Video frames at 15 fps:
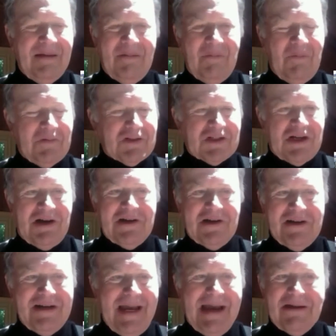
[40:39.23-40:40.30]
started
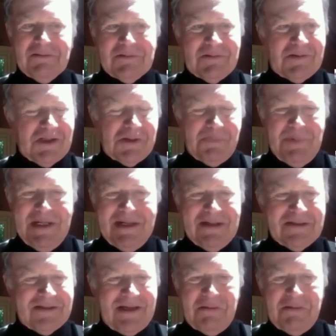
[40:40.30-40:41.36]
out just because
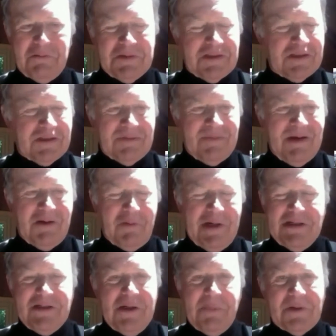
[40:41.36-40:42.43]
I was a
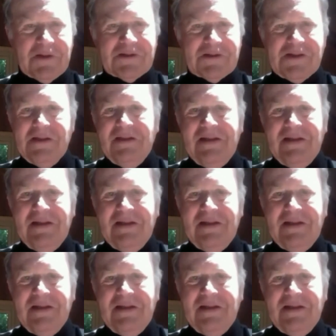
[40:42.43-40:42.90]
crazy person,